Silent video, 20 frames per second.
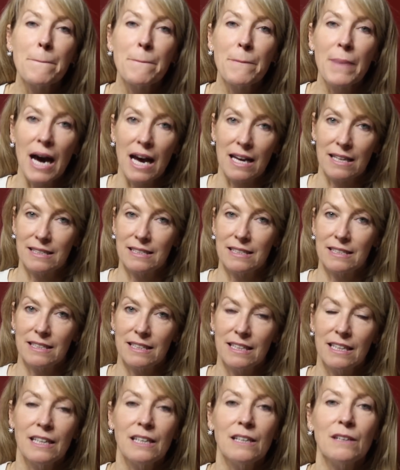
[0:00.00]
But
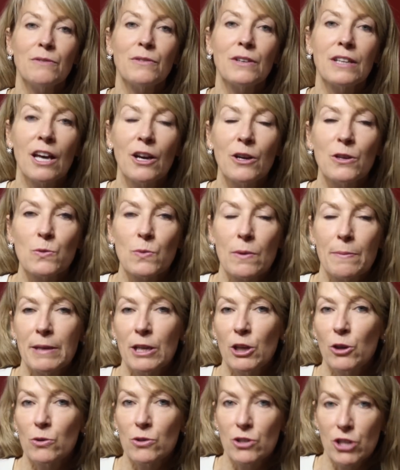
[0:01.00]
for those
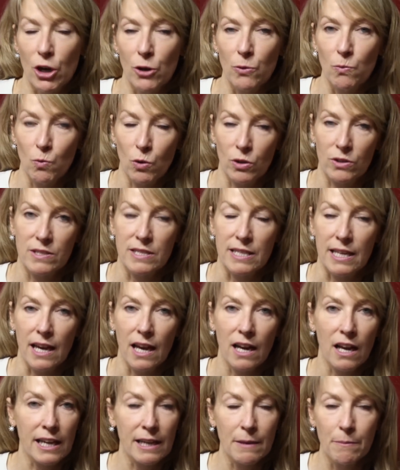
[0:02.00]
women who don't want it,
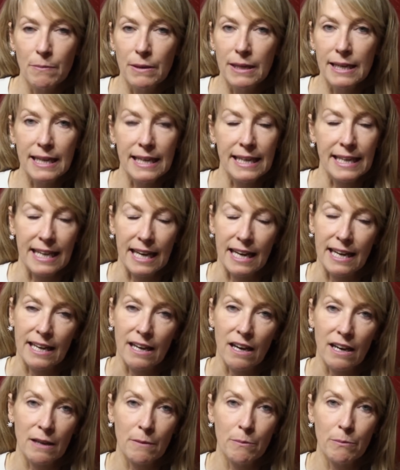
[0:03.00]
and I completely get it,
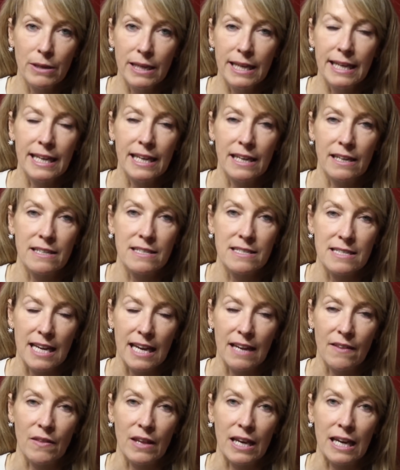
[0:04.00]
I completely
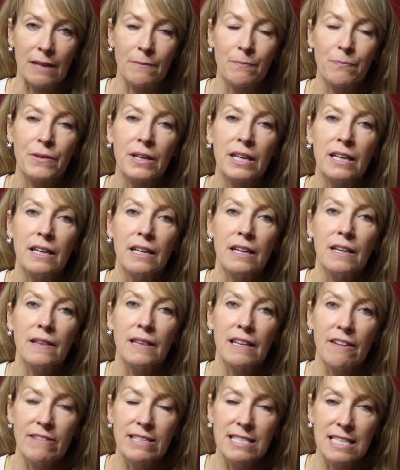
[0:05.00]
understand that,
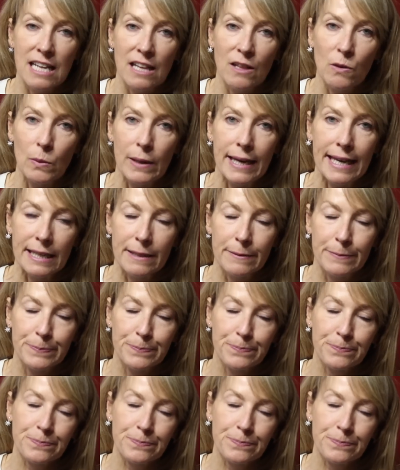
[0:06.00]
there is another way.